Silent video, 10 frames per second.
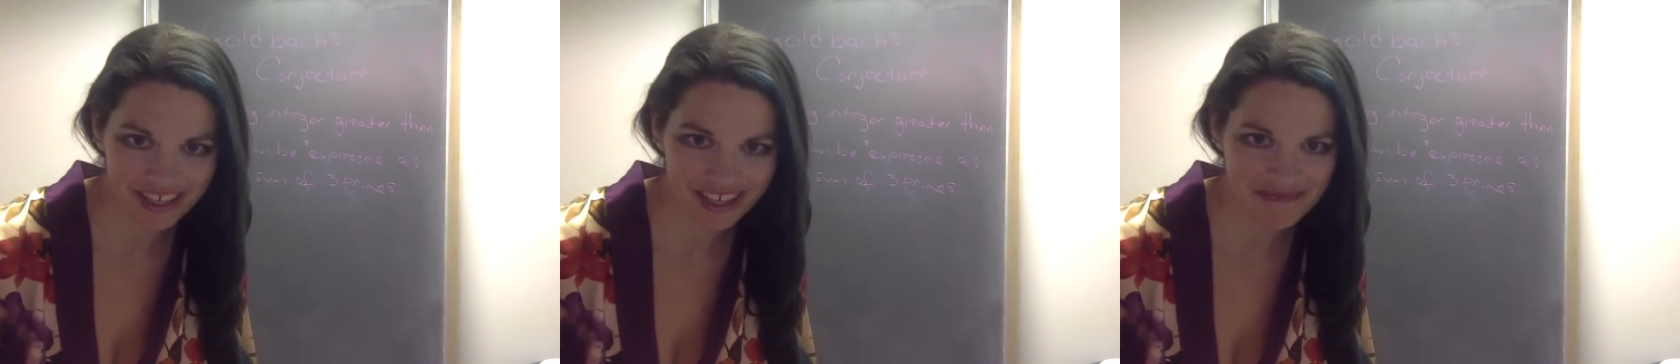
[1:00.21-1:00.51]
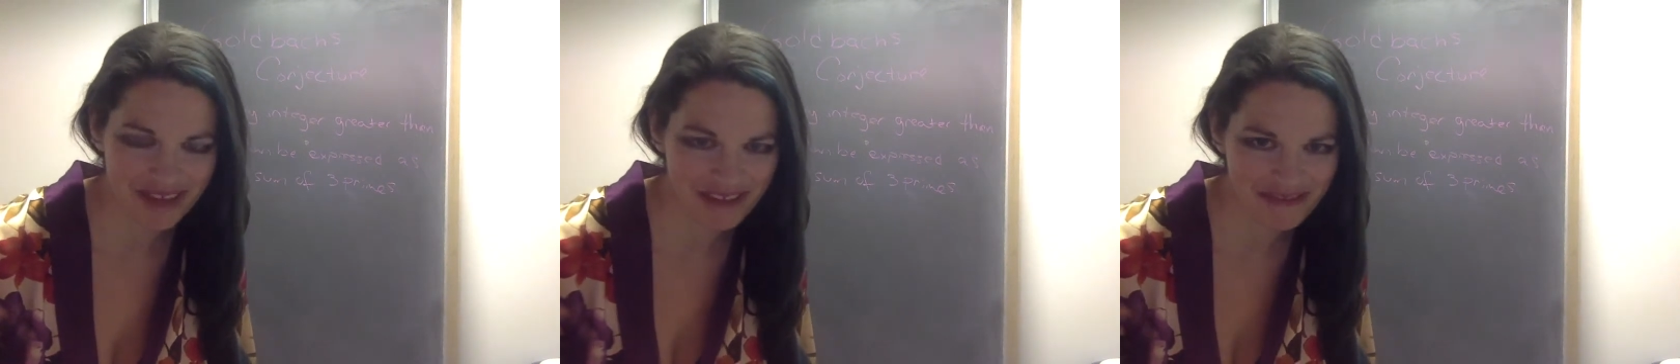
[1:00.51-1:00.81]
and
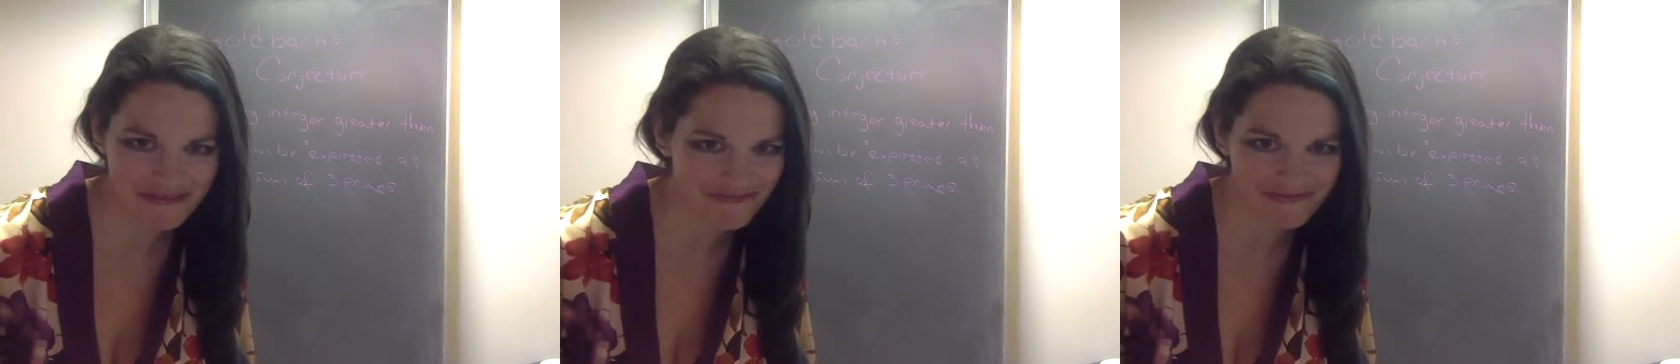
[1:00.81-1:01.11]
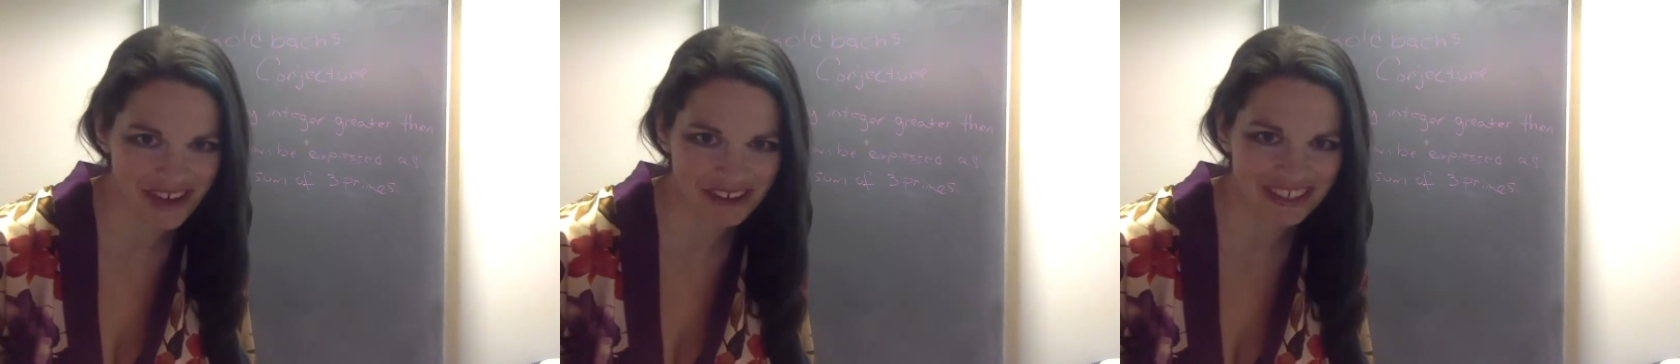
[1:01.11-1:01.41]
by
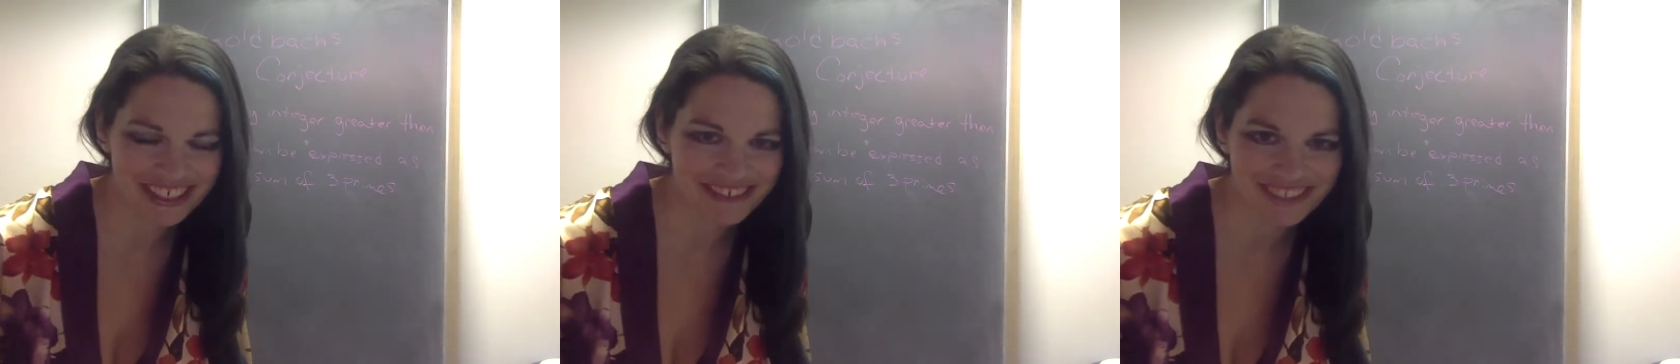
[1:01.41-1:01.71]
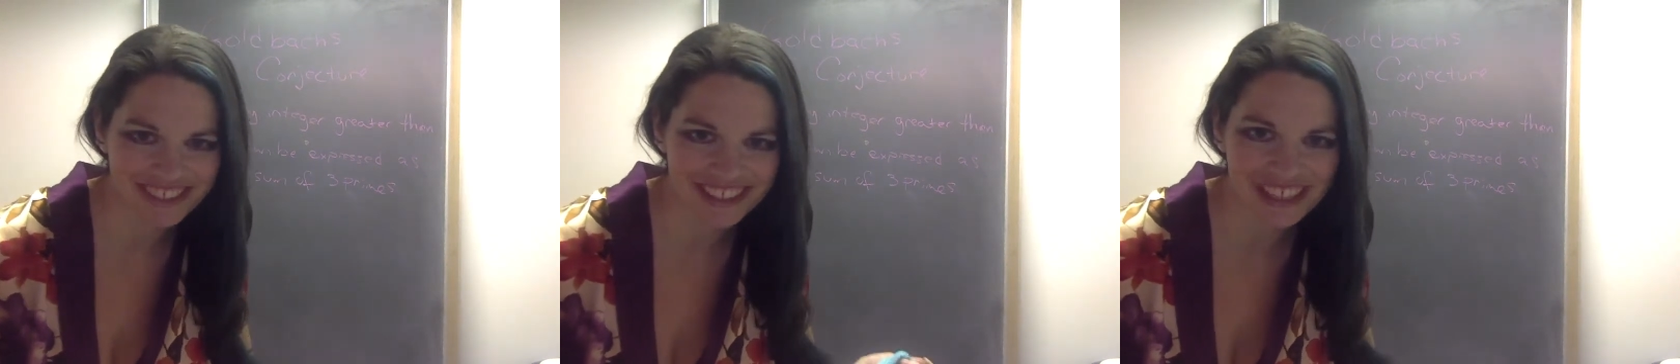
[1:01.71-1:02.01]
found it
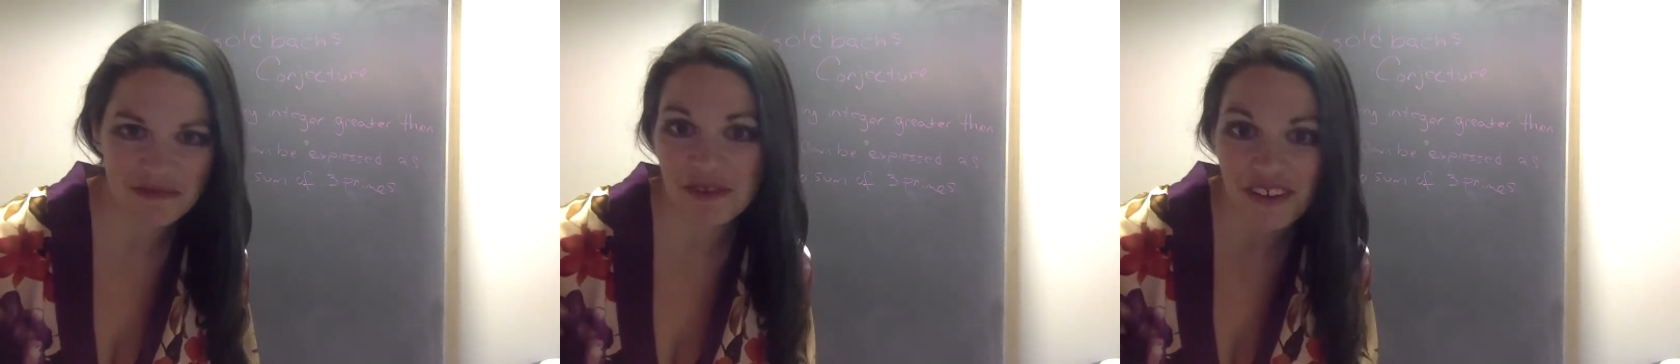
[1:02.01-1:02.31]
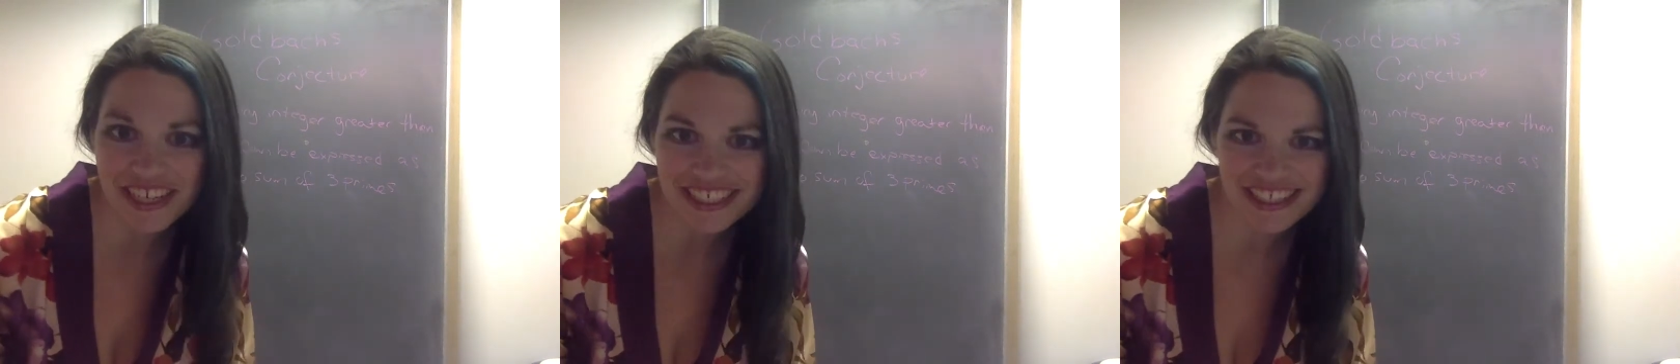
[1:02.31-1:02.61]
wasn't some
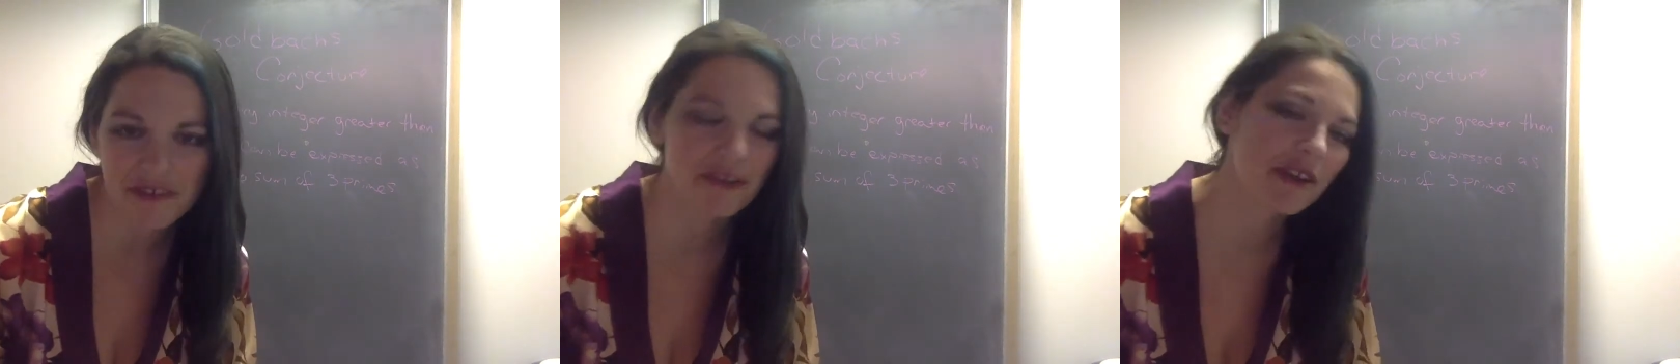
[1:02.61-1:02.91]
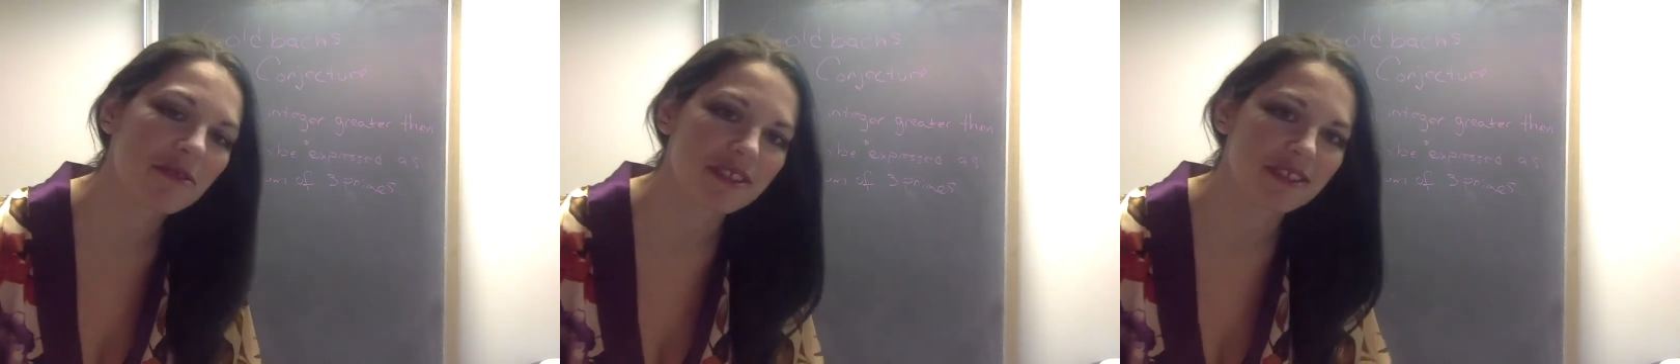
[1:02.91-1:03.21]
great discovery,
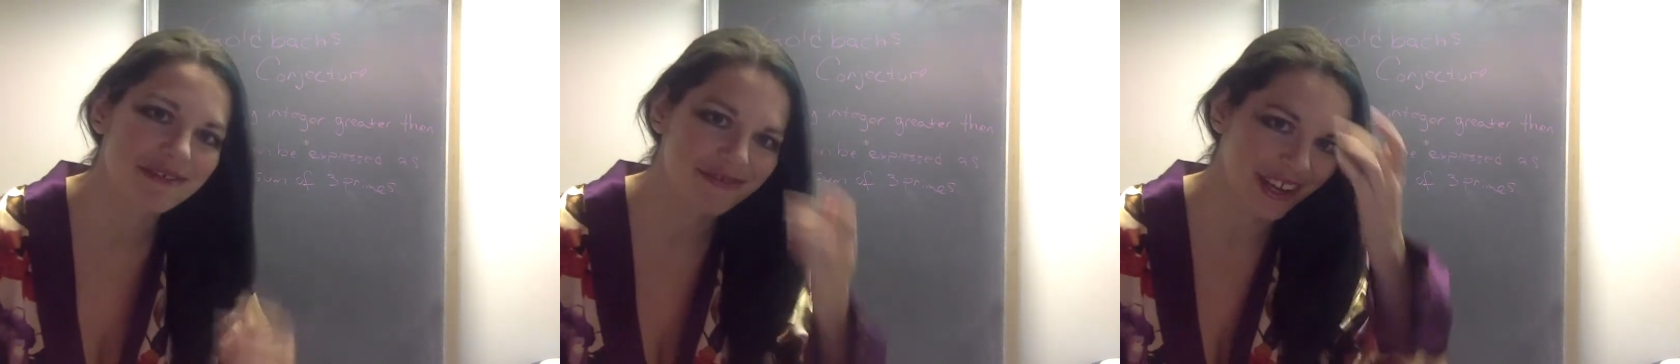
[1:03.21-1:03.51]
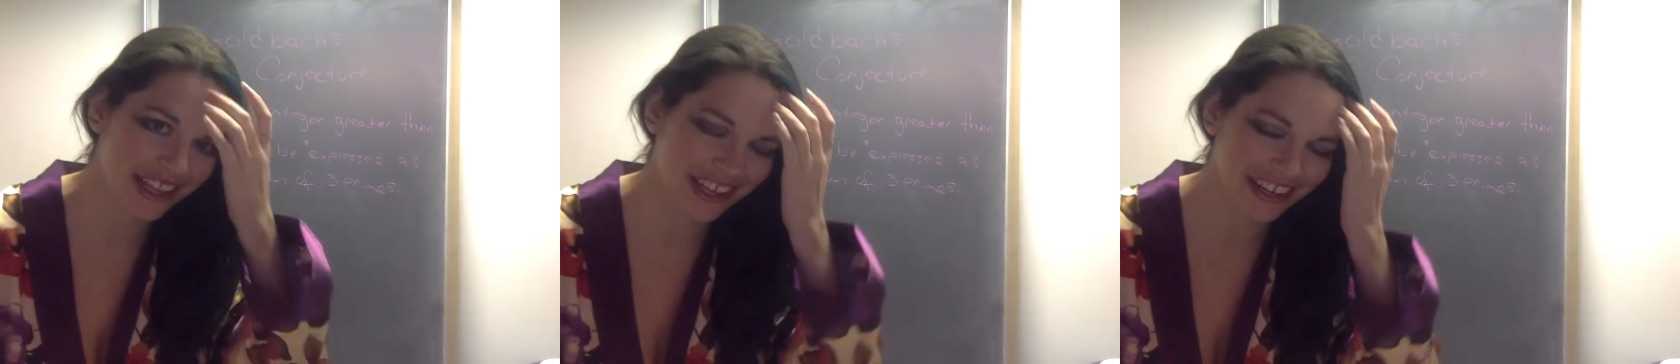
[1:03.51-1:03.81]
it was
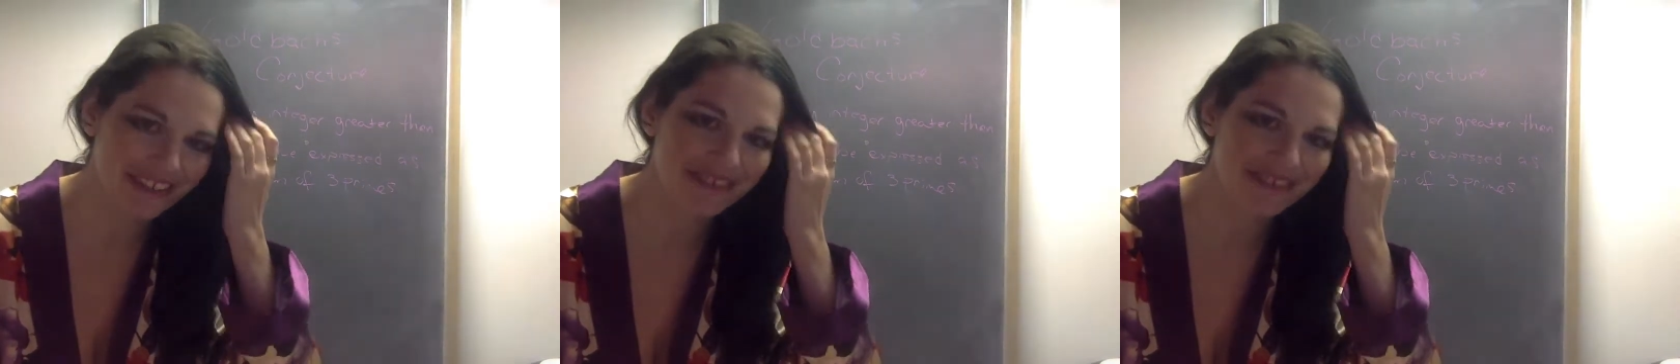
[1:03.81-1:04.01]
right there,